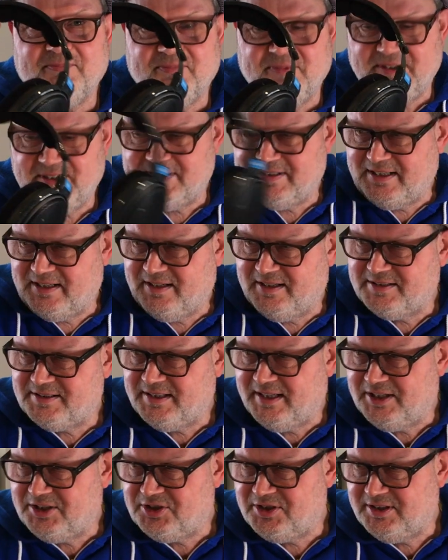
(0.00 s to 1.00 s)
Sennheiser
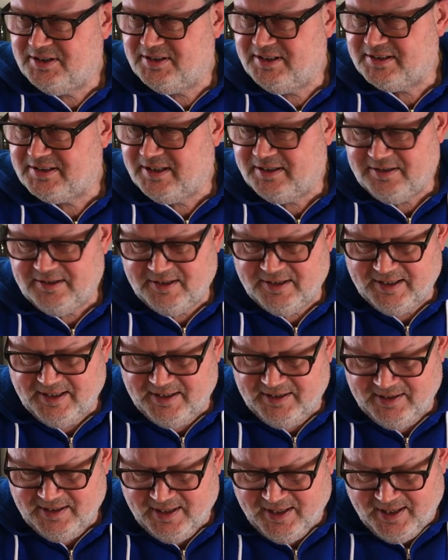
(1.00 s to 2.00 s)
HD600
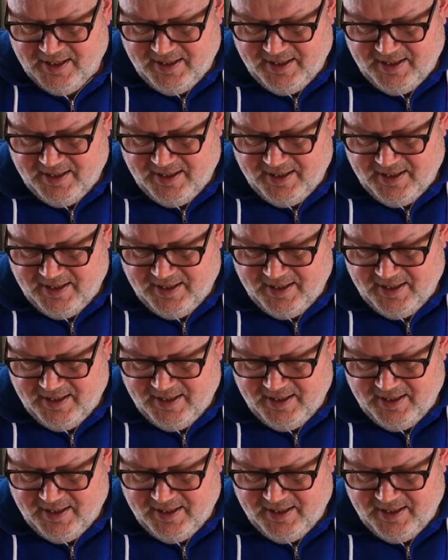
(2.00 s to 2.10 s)
again,